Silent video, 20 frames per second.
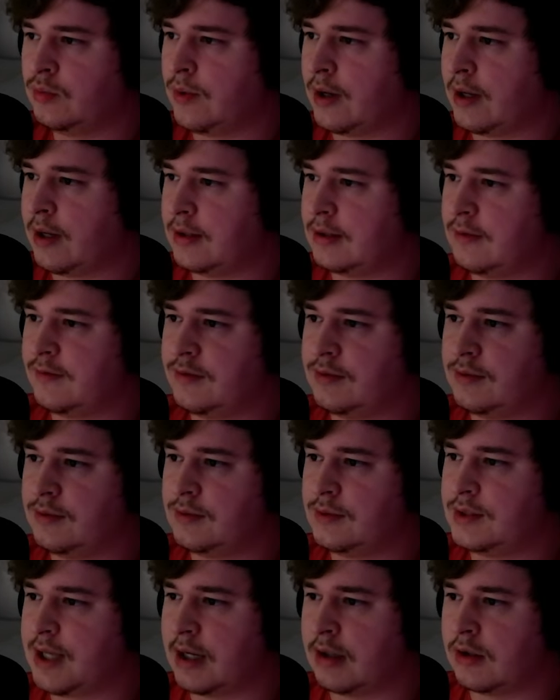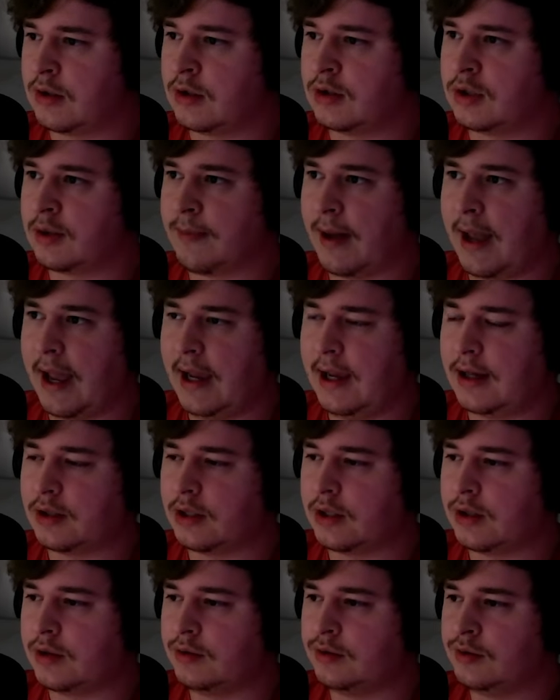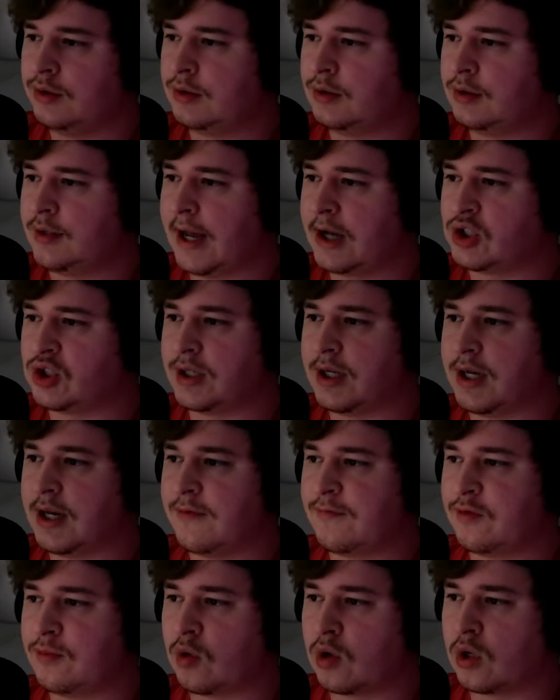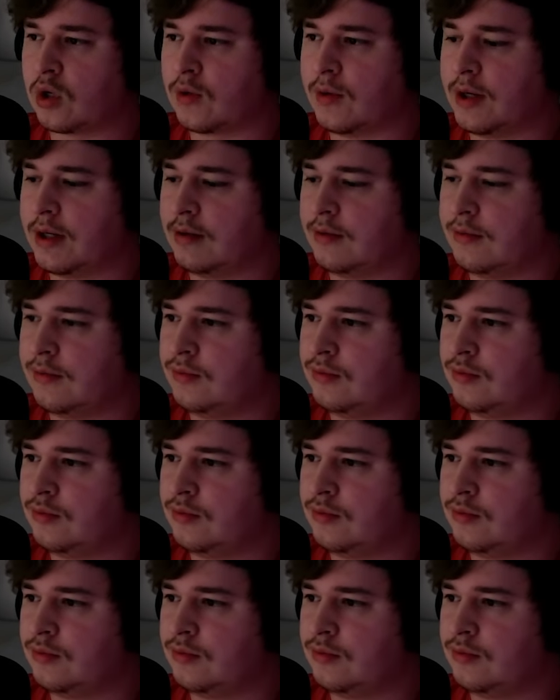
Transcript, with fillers: Wait, Cyclone come back. Hello. Dash again for more crit.